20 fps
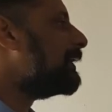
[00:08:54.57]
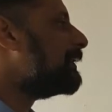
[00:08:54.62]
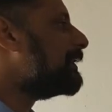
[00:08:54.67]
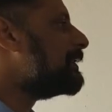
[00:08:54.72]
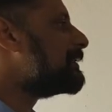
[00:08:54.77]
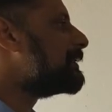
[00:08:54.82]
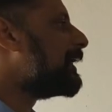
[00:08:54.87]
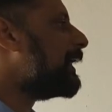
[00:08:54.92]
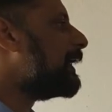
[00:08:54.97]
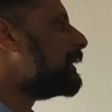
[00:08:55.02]
in
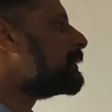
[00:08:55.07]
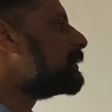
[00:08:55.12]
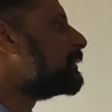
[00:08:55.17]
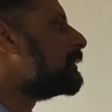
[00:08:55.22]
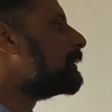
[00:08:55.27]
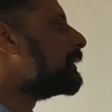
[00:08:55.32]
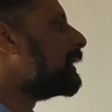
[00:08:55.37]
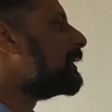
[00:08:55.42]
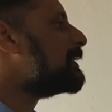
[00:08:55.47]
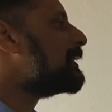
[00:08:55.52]
this
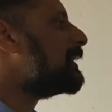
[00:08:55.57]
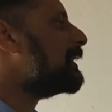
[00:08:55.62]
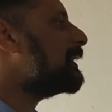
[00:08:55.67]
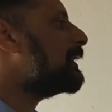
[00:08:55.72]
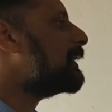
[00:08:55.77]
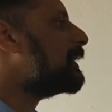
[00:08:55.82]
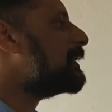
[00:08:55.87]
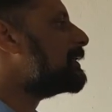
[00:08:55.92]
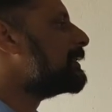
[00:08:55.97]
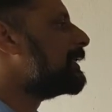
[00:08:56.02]
case, there is an
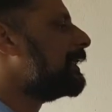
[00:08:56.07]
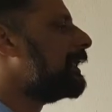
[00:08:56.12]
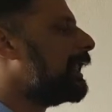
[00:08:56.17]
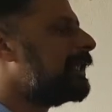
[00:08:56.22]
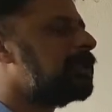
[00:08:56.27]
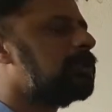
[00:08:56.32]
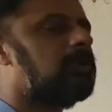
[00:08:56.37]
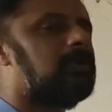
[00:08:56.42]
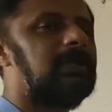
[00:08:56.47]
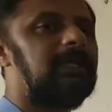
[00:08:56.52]
increase in
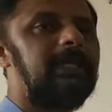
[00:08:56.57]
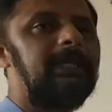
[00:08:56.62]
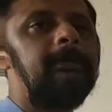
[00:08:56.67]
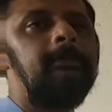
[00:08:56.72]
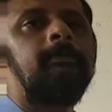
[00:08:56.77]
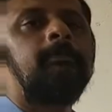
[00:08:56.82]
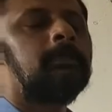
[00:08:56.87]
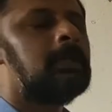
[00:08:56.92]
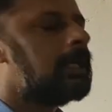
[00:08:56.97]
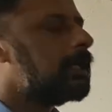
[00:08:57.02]
length
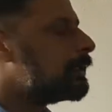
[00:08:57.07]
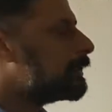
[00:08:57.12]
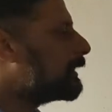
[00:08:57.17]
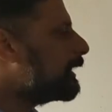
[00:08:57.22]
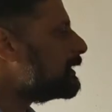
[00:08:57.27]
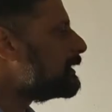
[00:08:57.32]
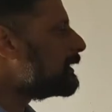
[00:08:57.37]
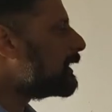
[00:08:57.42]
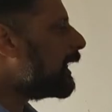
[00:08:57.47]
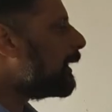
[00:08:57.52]
only.
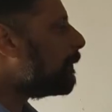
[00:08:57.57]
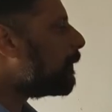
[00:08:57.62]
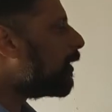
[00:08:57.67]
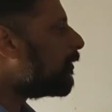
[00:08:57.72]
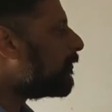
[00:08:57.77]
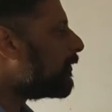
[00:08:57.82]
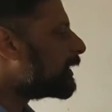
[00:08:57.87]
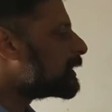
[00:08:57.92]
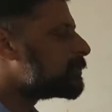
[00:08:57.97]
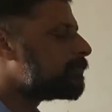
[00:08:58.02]
This type
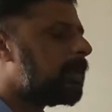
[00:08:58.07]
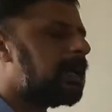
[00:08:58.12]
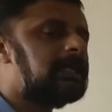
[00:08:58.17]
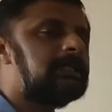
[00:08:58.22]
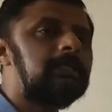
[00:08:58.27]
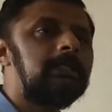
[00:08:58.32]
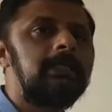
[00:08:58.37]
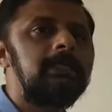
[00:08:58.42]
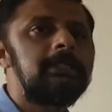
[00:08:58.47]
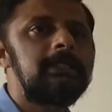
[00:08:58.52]
of
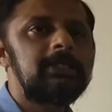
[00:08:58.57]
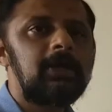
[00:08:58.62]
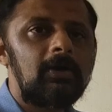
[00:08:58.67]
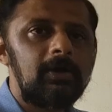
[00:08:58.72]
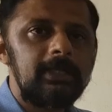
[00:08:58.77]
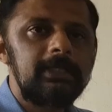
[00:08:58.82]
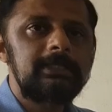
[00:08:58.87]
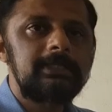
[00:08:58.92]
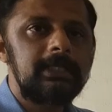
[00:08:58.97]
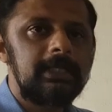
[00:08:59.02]
expansion in
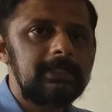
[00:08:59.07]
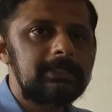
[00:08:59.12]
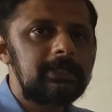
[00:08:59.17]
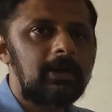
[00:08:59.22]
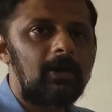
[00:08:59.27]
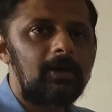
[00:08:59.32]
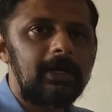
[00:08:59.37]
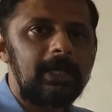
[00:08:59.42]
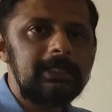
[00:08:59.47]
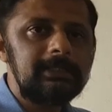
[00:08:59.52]
solids is
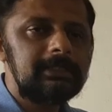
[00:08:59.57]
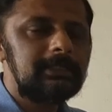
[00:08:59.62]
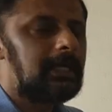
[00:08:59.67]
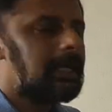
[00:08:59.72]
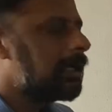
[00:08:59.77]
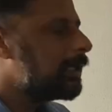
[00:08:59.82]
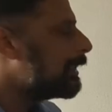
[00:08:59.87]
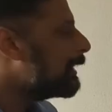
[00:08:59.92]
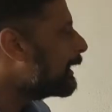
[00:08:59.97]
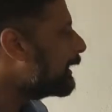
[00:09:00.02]
called as
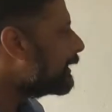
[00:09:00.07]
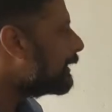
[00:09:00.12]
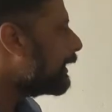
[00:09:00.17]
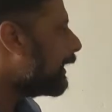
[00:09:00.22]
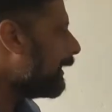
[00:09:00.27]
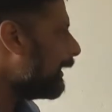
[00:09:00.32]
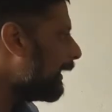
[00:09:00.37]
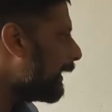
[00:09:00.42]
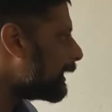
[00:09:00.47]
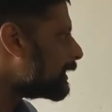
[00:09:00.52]

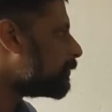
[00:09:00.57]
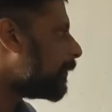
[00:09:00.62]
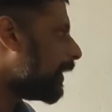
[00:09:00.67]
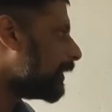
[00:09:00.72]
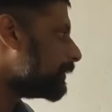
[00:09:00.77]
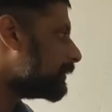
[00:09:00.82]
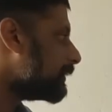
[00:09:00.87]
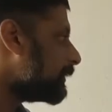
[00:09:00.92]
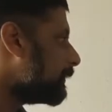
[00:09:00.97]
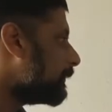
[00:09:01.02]
linear
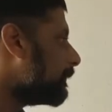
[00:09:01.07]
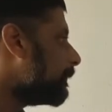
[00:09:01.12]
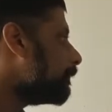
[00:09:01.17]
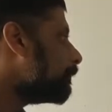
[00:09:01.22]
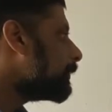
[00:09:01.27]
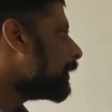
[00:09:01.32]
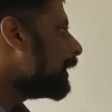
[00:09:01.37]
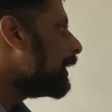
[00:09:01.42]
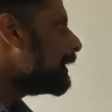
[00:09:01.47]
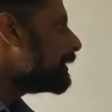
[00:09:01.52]
expansion.
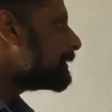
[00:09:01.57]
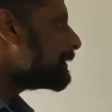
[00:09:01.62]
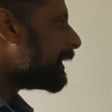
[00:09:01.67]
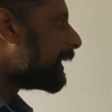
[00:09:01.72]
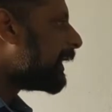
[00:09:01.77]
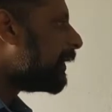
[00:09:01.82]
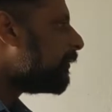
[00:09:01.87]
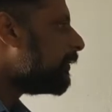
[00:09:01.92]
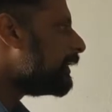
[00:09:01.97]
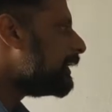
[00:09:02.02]

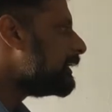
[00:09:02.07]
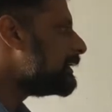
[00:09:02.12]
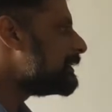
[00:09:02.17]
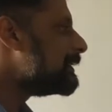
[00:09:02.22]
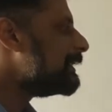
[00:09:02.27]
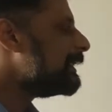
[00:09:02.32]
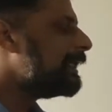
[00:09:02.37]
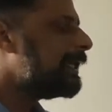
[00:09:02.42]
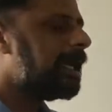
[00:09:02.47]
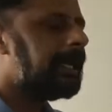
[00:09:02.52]
Second one
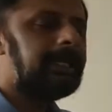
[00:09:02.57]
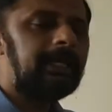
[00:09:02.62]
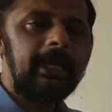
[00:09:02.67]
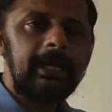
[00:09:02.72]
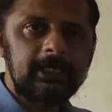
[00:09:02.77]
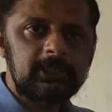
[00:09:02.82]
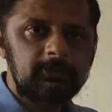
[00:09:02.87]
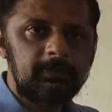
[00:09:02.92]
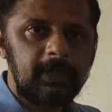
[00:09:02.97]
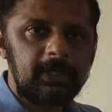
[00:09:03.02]
is
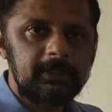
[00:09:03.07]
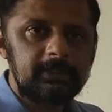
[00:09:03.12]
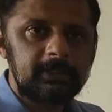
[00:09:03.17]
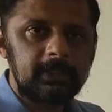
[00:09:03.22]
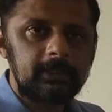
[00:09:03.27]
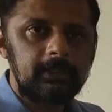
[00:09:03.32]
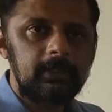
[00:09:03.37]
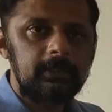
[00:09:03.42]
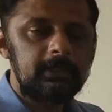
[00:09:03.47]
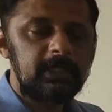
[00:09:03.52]
area
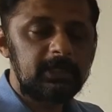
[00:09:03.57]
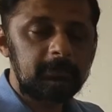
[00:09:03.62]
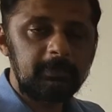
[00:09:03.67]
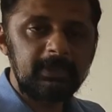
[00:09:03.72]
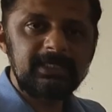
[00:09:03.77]
expansion. That